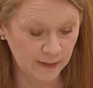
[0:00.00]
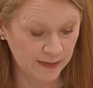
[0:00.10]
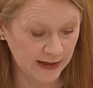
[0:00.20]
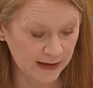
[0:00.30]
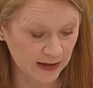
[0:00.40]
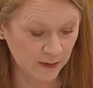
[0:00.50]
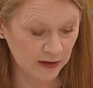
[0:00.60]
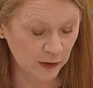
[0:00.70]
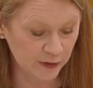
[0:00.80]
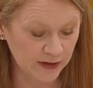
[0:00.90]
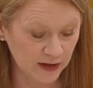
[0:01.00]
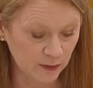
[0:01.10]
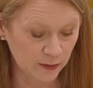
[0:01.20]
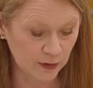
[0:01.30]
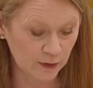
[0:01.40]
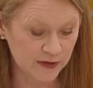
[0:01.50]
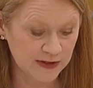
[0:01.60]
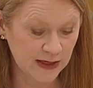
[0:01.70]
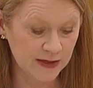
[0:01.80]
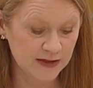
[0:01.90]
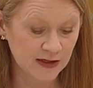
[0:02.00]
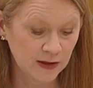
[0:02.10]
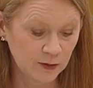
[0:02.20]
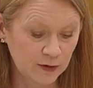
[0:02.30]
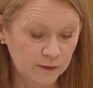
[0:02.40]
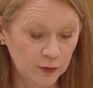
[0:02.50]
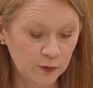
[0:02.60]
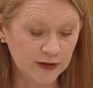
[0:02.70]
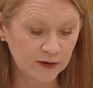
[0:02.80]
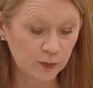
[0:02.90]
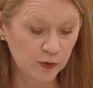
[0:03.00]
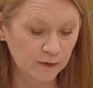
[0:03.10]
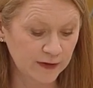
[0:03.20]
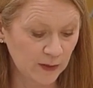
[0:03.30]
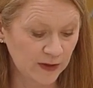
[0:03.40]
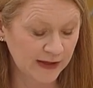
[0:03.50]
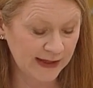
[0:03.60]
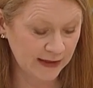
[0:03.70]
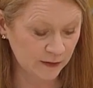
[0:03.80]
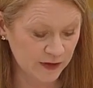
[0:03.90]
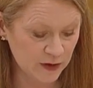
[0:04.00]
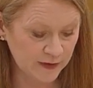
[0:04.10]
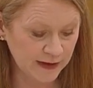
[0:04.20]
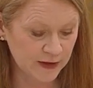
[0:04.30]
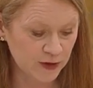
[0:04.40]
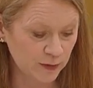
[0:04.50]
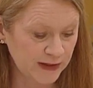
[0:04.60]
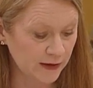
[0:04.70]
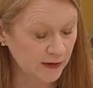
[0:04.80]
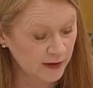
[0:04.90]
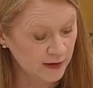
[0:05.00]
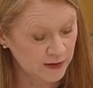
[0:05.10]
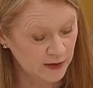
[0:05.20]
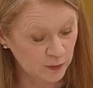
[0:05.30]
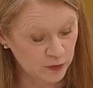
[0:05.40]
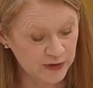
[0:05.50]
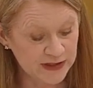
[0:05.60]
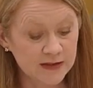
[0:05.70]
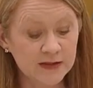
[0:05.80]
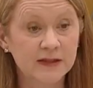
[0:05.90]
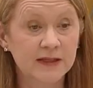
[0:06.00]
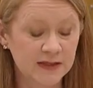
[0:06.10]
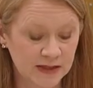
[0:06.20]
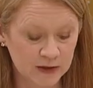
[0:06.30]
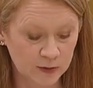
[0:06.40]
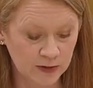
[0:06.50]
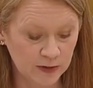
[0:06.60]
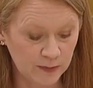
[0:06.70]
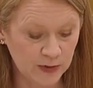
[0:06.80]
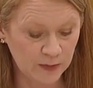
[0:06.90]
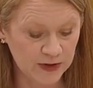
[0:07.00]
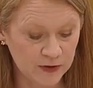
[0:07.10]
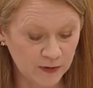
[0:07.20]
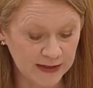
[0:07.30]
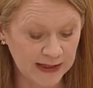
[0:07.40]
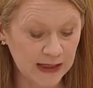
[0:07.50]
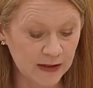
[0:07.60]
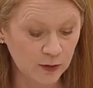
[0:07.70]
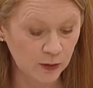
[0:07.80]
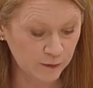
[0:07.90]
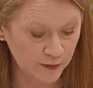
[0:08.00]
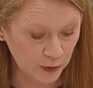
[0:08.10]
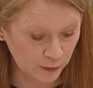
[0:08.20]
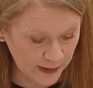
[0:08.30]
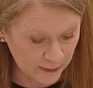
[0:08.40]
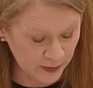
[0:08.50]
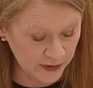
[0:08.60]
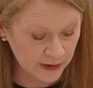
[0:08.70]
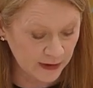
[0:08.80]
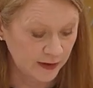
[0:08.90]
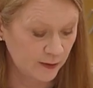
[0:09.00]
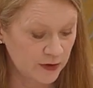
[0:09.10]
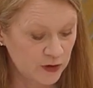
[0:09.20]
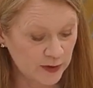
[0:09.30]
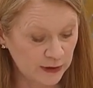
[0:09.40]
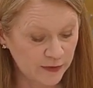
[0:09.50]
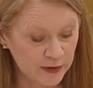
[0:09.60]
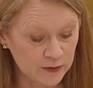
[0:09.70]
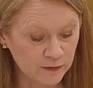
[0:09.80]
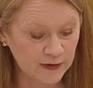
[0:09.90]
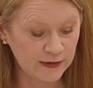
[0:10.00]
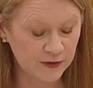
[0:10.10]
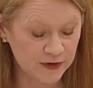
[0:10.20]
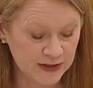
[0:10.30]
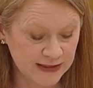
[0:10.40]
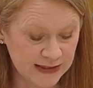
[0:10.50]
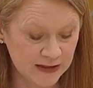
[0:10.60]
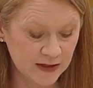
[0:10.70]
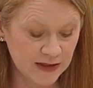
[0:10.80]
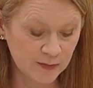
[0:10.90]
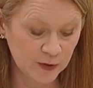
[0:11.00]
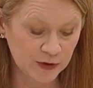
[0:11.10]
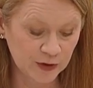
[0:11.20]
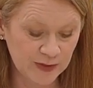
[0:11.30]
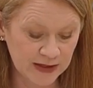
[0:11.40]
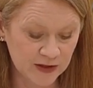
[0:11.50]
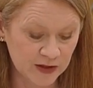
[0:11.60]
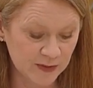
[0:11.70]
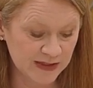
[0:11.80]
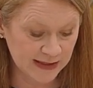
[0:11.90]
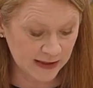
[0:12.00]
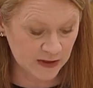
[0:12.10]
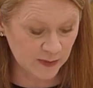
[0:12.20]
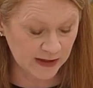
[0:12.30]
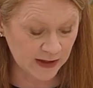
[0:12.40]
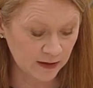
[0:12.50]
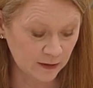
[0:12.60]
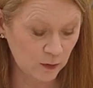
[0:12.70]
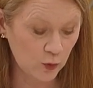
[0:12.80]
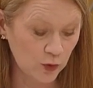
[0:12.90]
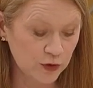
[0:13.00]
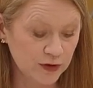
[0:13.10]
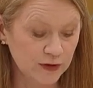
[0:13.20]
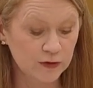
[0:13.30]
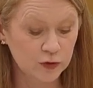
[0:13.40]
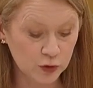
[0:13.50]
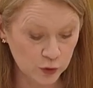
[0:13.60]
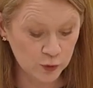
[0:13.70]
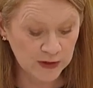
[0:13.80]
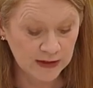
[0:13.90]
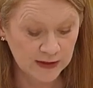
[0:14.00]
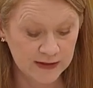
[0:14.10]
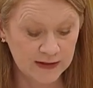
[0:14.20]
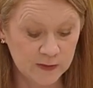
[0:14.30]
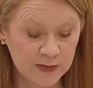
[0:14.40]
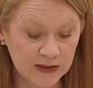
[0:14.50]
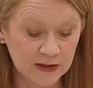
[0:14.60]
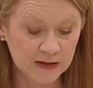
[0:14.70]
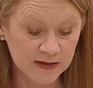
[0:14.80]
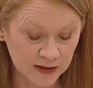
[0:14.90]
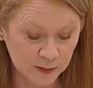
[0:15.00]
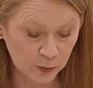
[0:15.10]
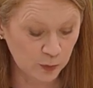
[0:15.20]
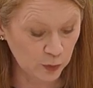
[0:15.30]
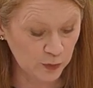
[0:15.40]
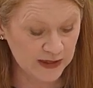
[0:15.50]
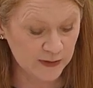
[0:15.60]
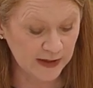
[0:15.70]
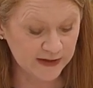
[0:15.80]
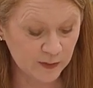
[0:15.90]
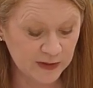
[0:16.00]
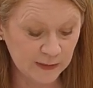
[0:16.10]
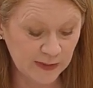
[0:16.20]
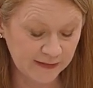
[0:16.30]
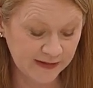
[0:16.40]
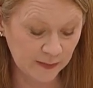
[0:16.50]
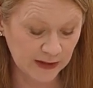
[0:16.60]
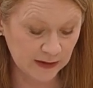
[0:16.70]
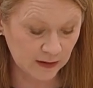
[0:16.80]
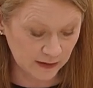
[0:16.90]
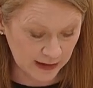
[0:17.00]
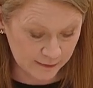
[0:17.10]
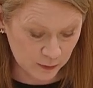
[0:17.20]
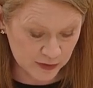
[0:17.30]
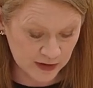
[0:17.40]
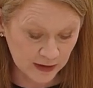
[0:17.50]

by them, including the number of starts, the full year report available at the end of each financial year. So the most recent statistics were published on the 8th of November. There were 12,593 modern apprenticeship starts by the end of quarter two. This has been considerable progress back to pre-pandemic levels.